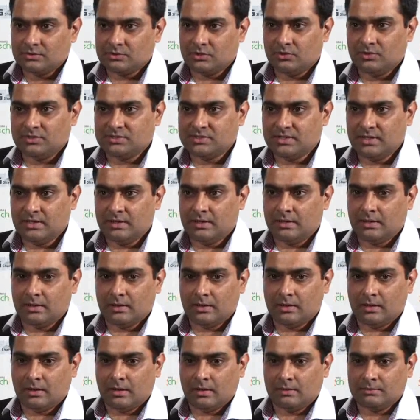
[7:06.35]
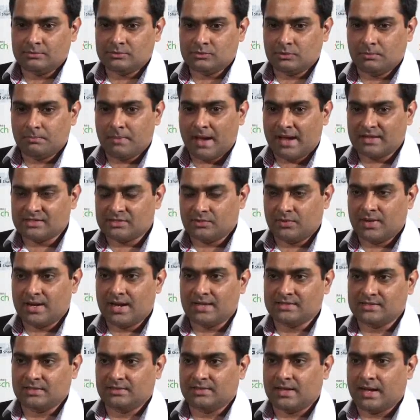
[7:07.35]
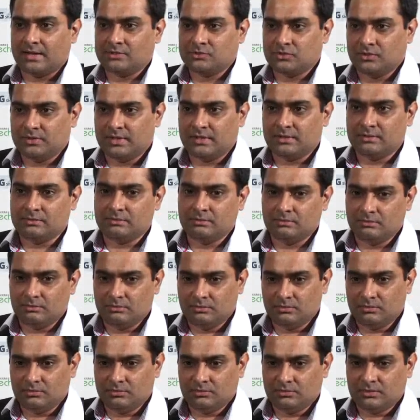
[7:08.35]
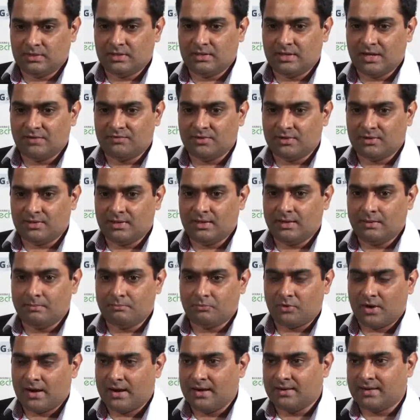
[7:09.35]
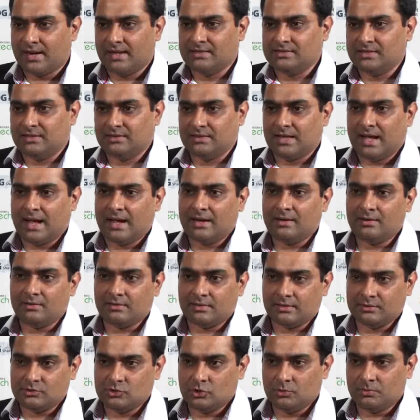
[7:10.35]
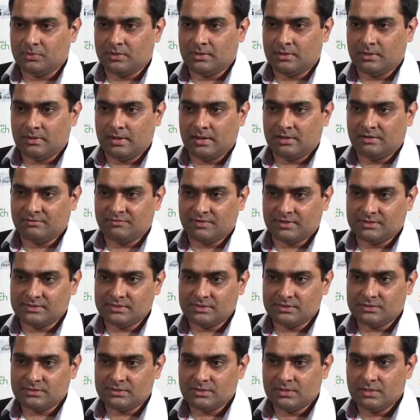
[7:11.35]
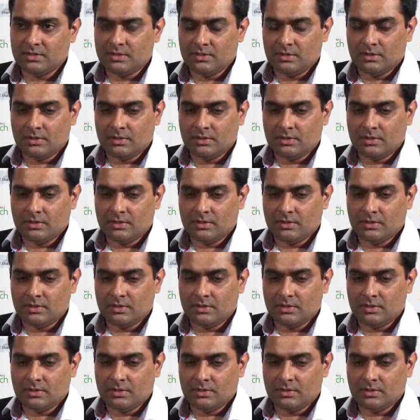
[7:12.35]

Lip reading: So you'll see, so banks are realizing that. So they're definitely prioritizing that, consumer interfaces.